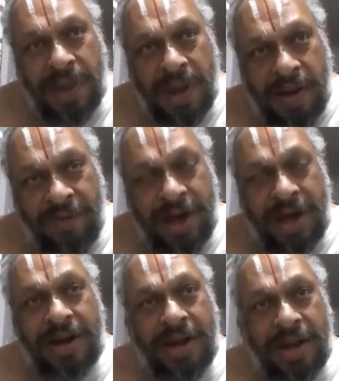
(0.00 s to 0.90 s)

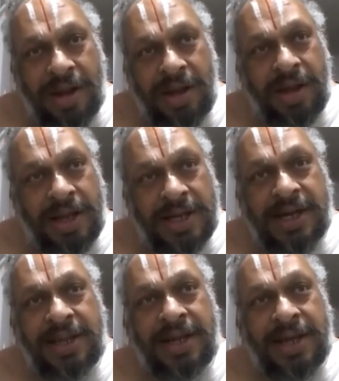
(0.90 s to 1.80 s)
where these
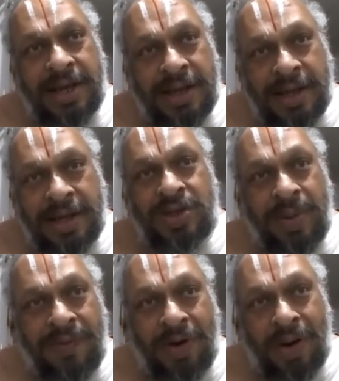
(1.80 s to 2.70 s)
are the things to
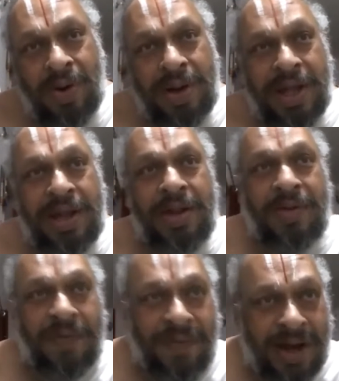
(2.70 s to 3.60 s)
be followed.
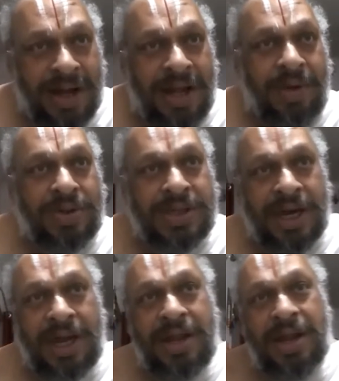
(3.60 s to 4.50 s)
Then finally, once
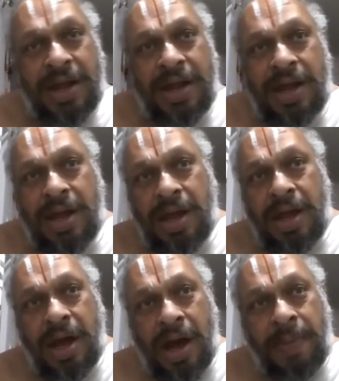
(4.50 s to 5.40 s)
again,
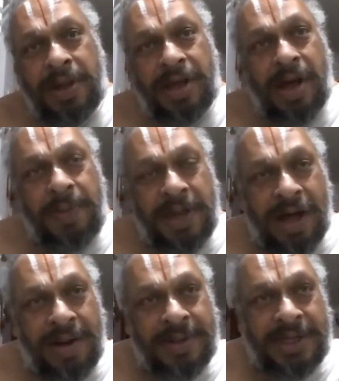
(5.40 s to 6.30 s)
Amrita
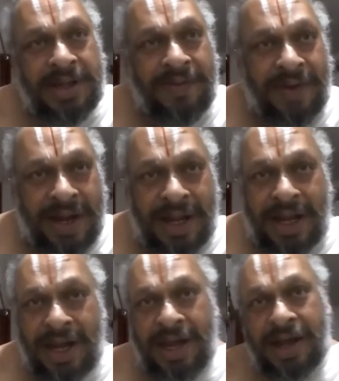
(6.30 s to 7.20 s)
Apidhanamasi, then
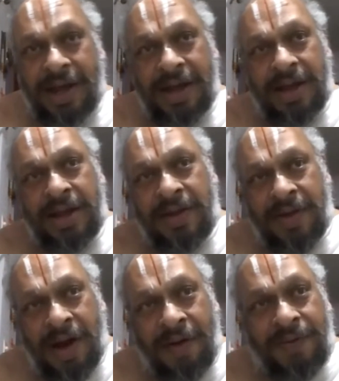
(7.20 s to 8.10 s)
finally,
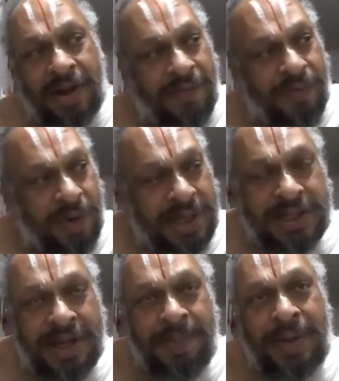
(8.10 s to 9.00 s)
after the food is
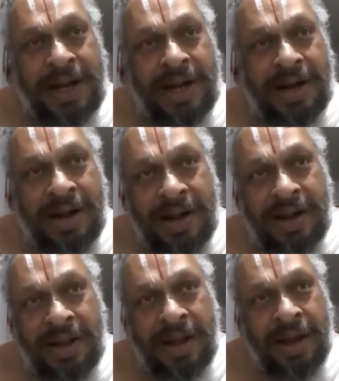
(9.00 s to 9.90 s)
completed,
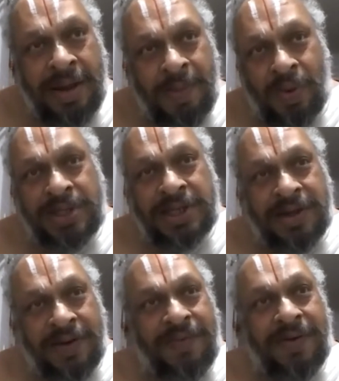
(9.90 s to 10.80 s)
the process
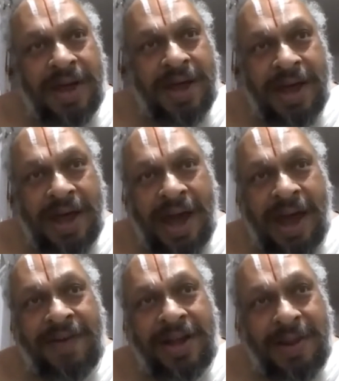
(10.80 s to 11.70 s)
of
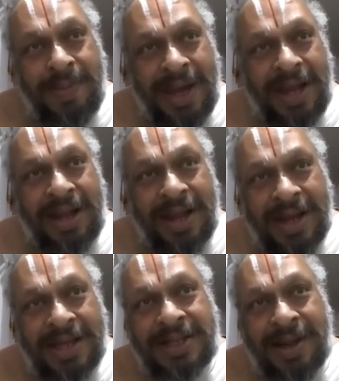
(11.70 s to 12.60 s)
having the meal
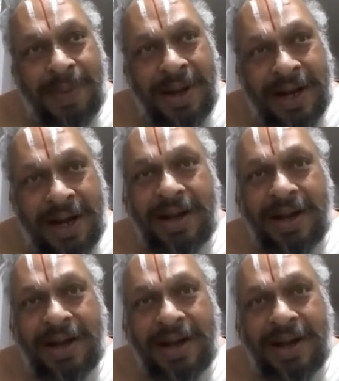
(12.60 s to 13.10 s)
is completed.